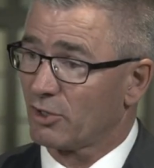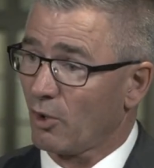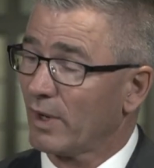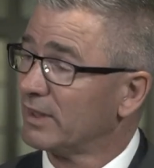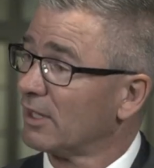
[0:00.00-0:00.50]

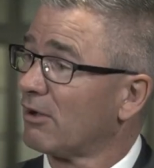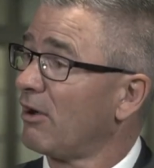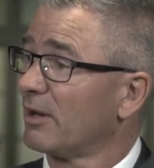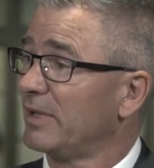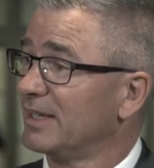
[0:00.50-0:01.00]
Growing the
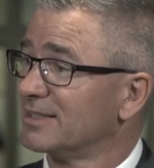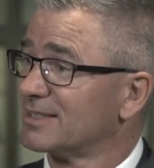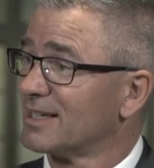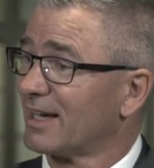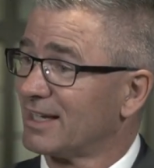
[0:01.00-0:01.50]
economy
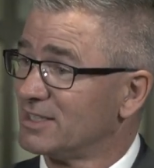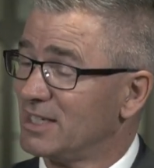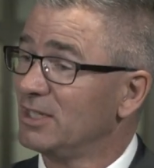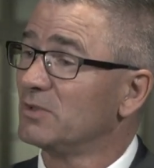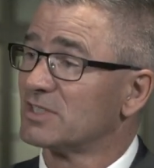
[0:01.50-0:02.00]

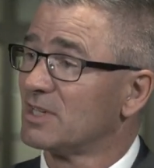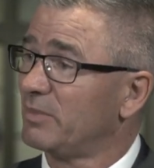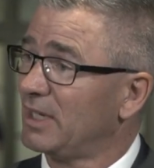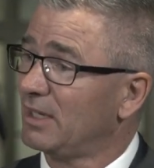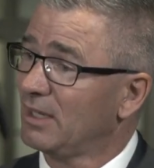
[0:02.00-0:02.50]
continues to
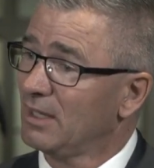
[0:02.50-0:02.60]
be